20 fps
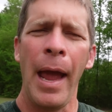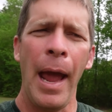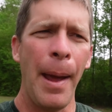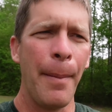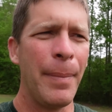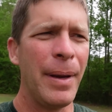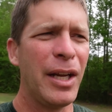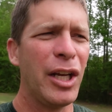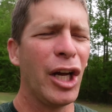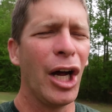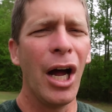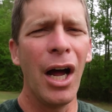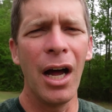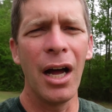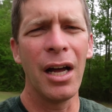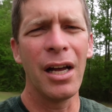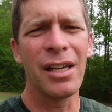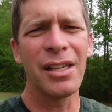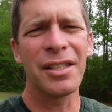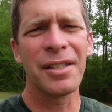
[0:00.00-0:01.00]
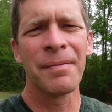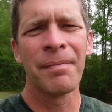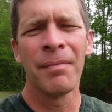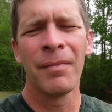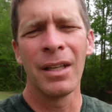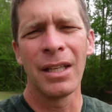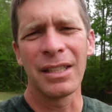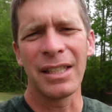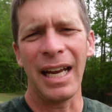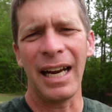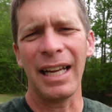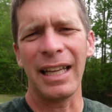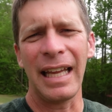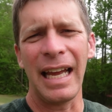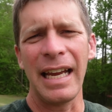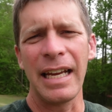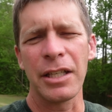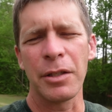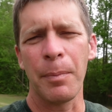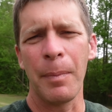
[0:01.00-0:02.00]
And because, the second
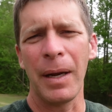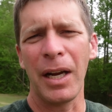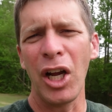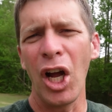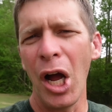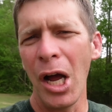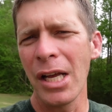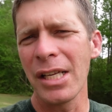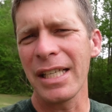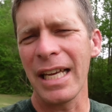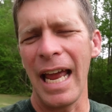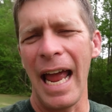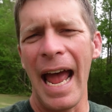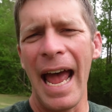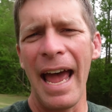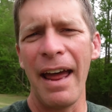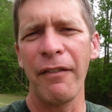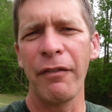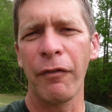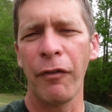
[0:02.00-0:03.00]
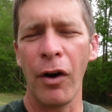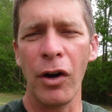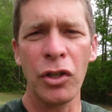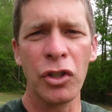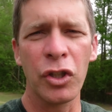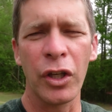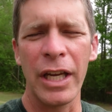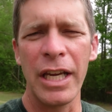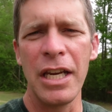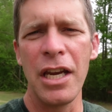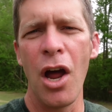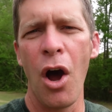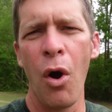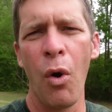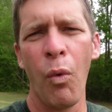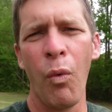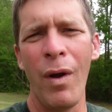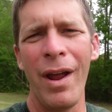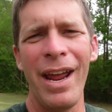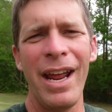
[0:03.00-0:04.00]
thing is because it had virtually
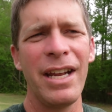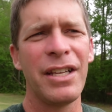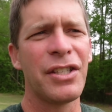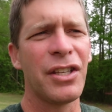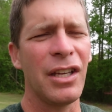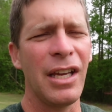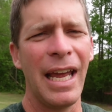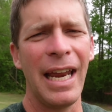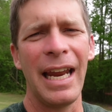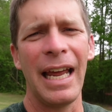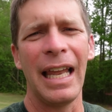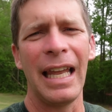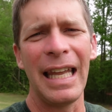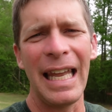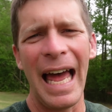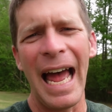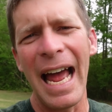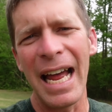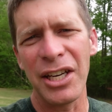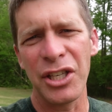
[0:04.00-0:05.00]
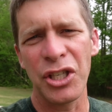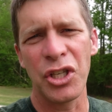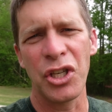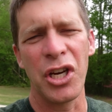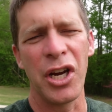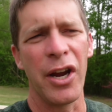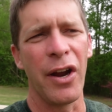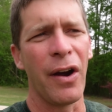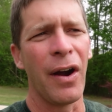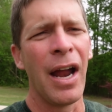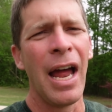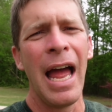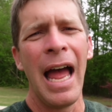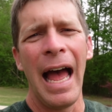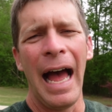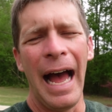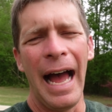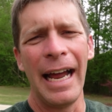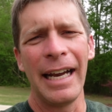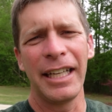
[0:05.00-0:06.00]
no weeds in it last year,
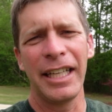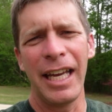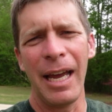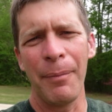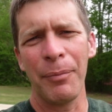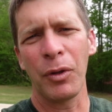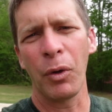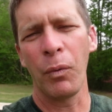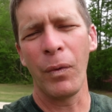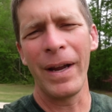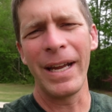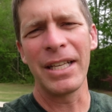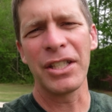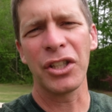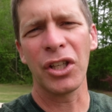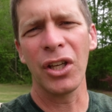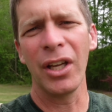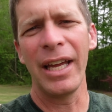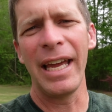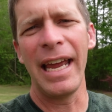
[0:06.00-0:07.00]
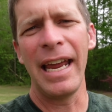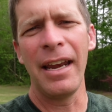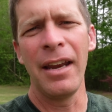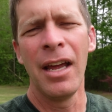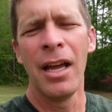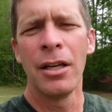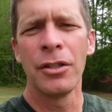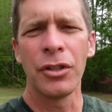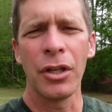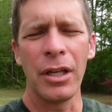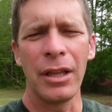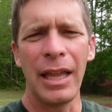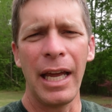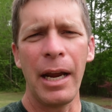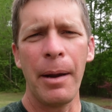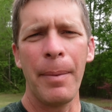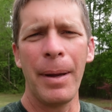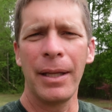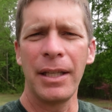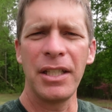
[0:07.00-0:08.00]
I had kept the weeds clean. So you
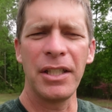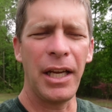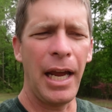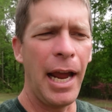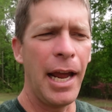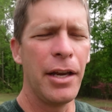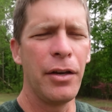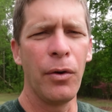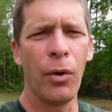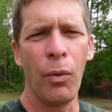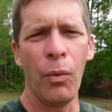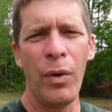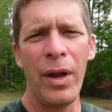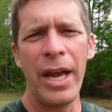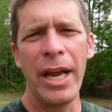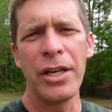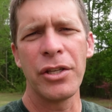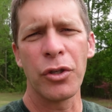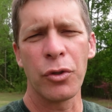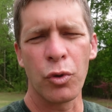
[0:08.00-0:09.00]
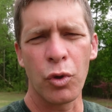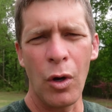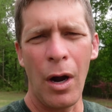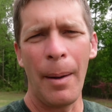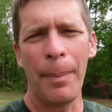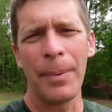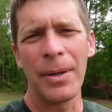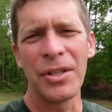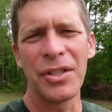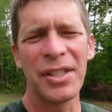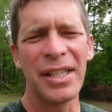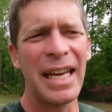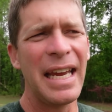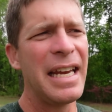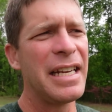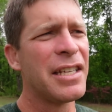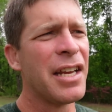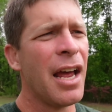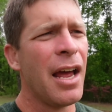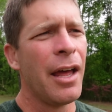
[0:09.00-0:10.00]
think about these annual weeds or dropping
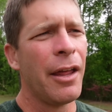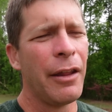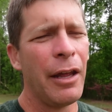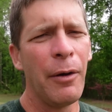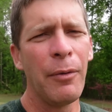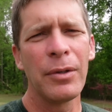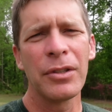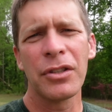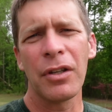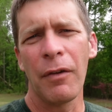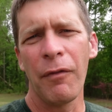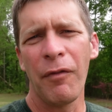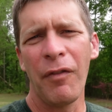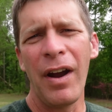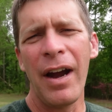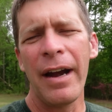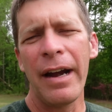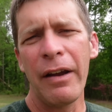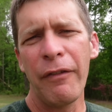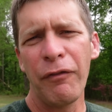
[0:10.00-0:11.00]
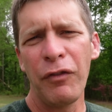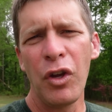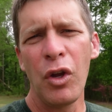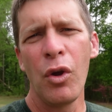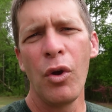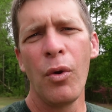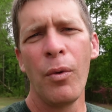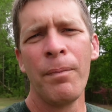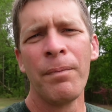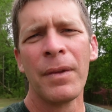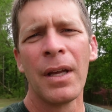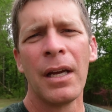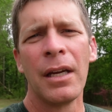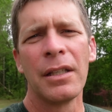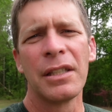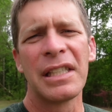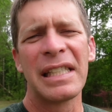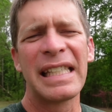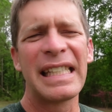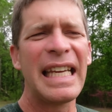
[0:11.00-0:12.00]
seeds, there was very few
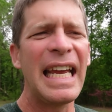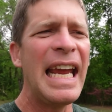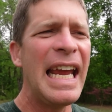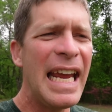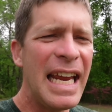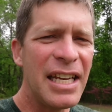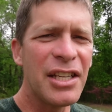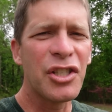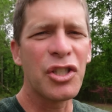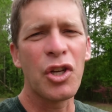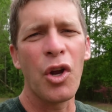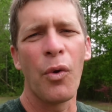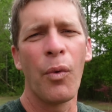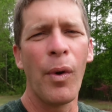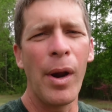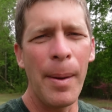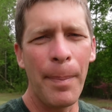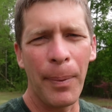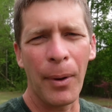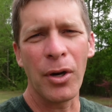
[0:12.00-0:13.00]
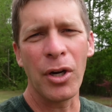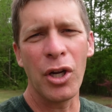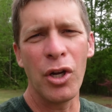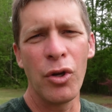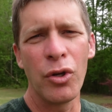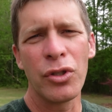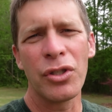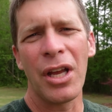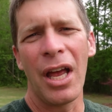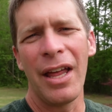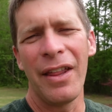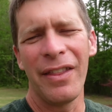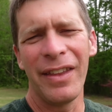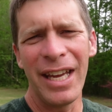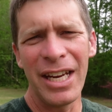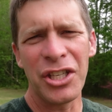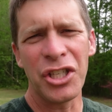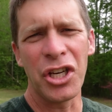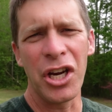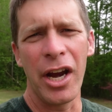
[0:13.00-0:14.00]
seeds to reproduce
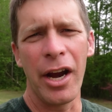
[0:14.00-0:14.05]
this